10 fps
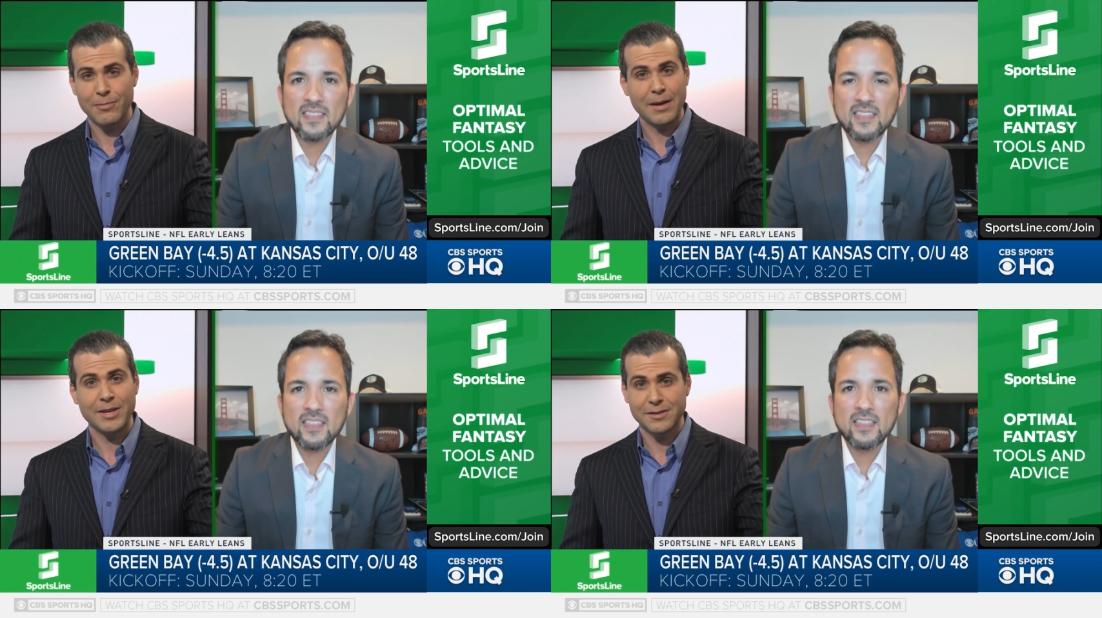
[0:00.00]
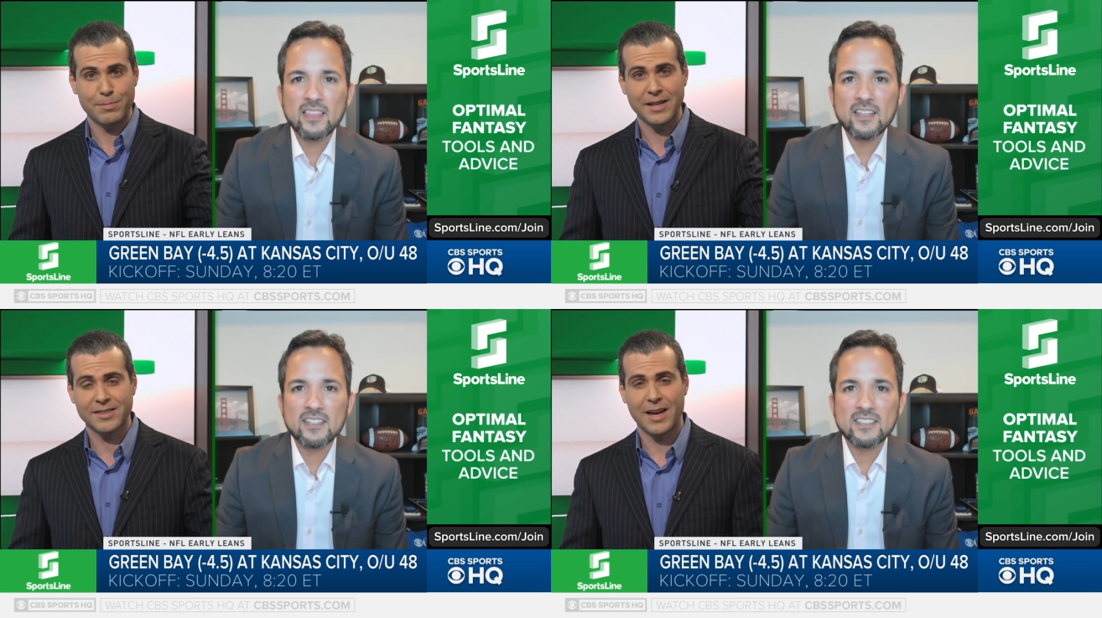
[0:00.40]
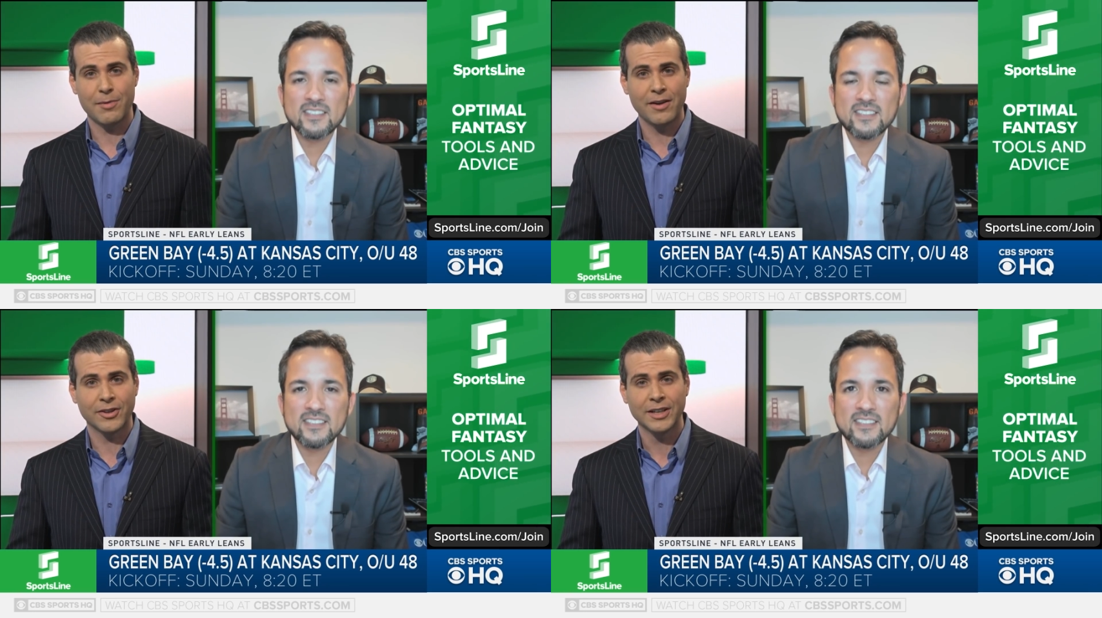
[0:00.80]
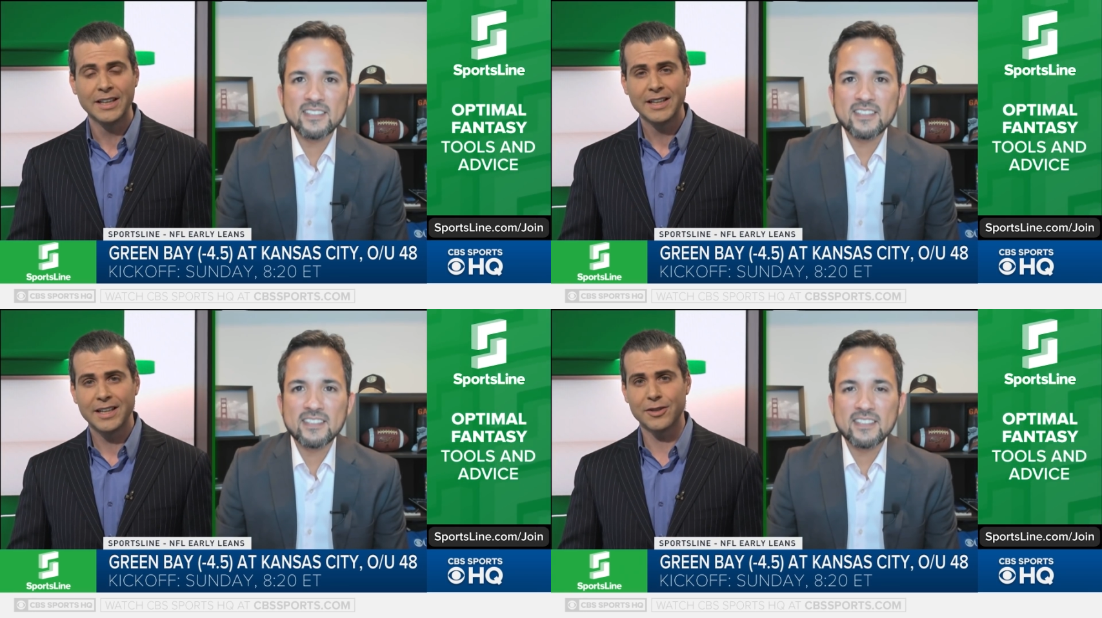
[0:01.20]
Speaker 1: maybe his best game ever
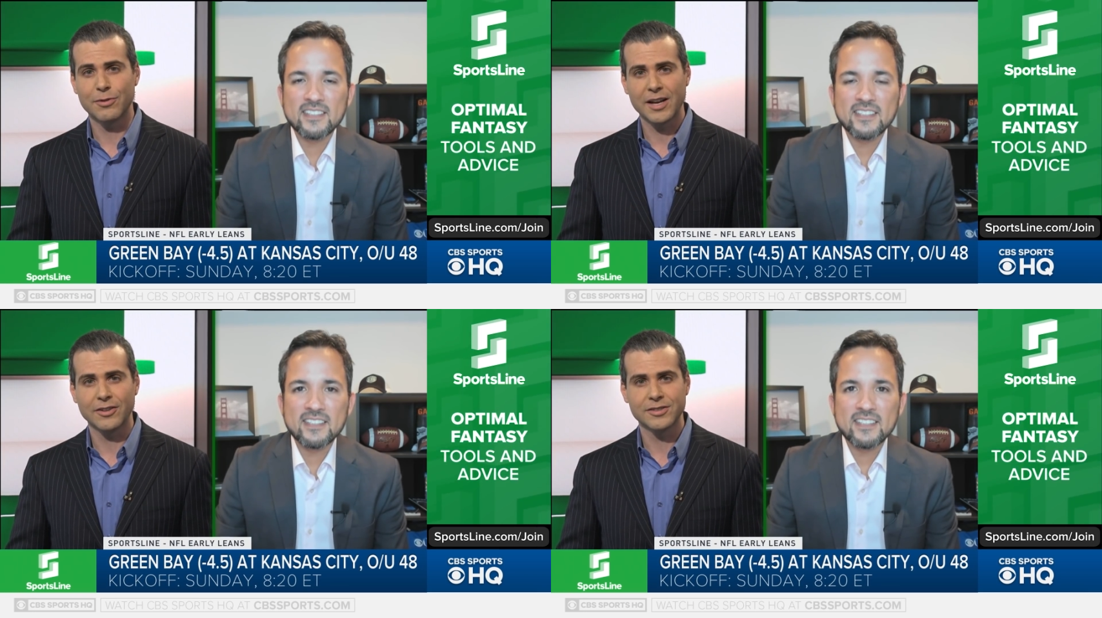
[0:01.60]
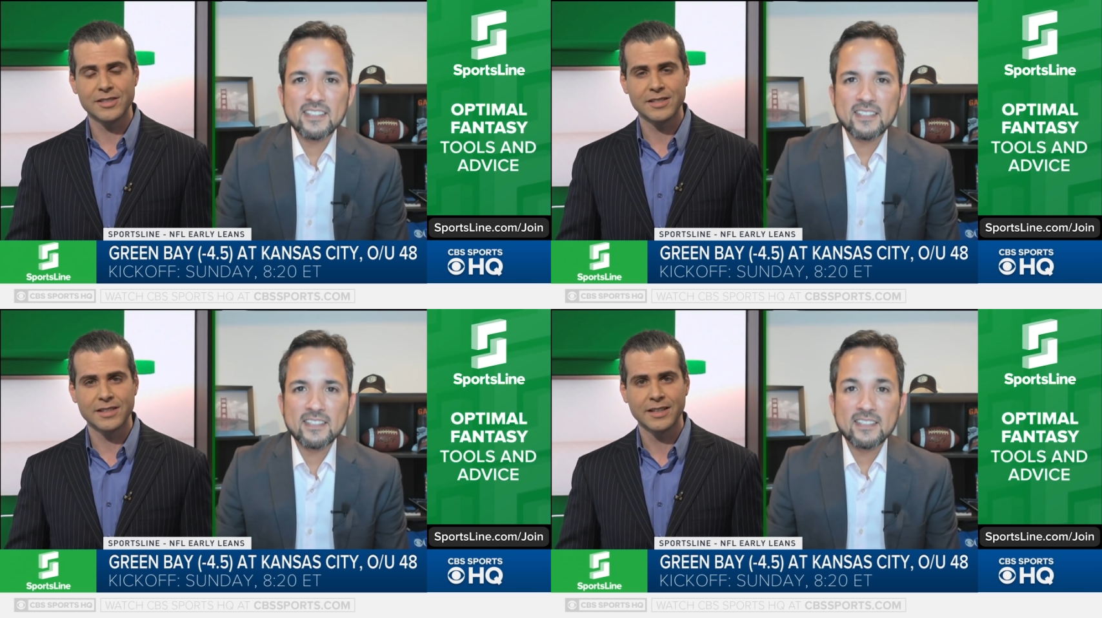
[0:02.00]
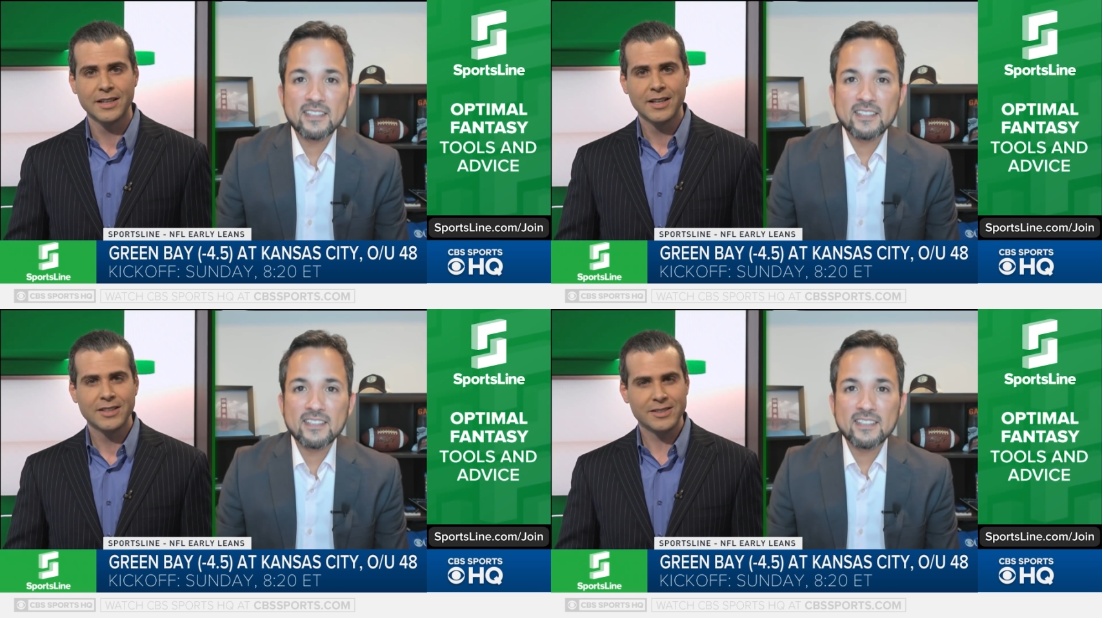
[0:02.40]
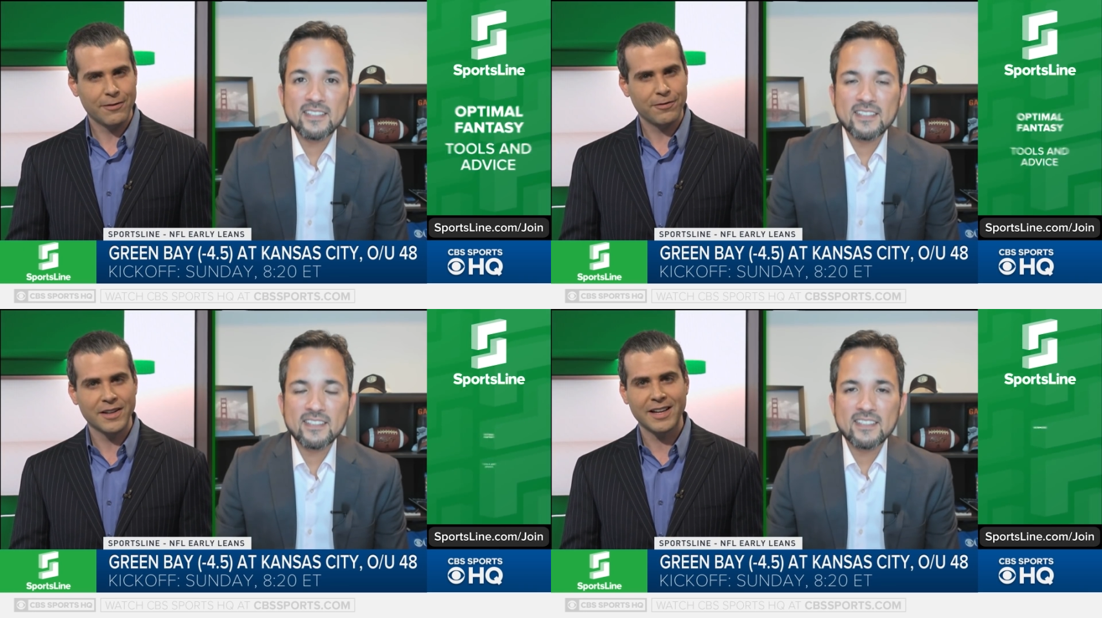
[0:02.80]
in the regular season. Do you
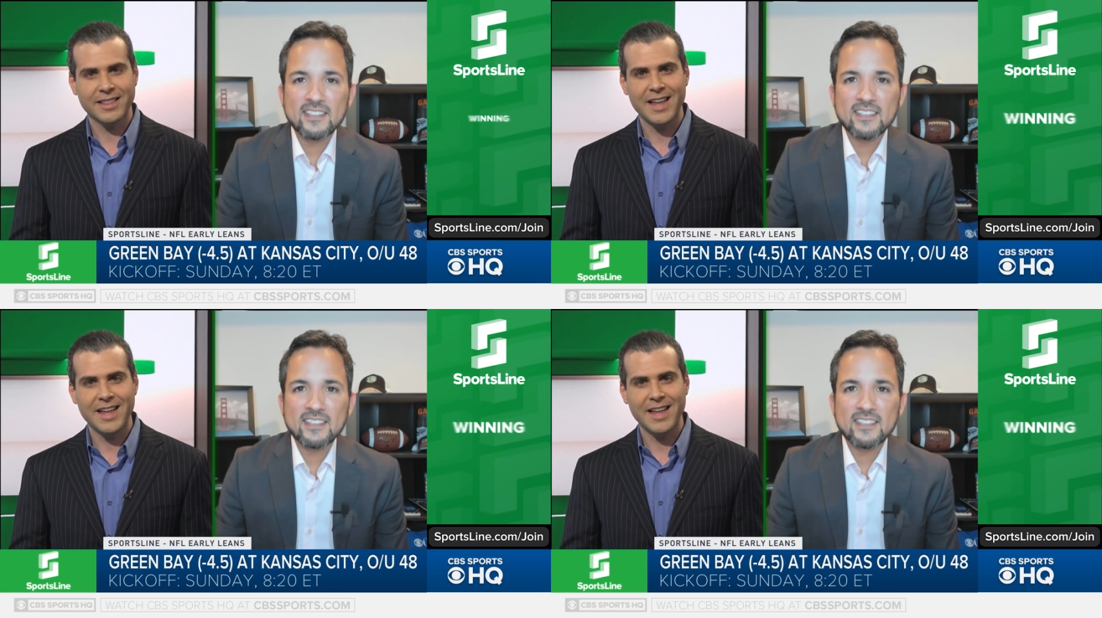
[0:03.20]
feel like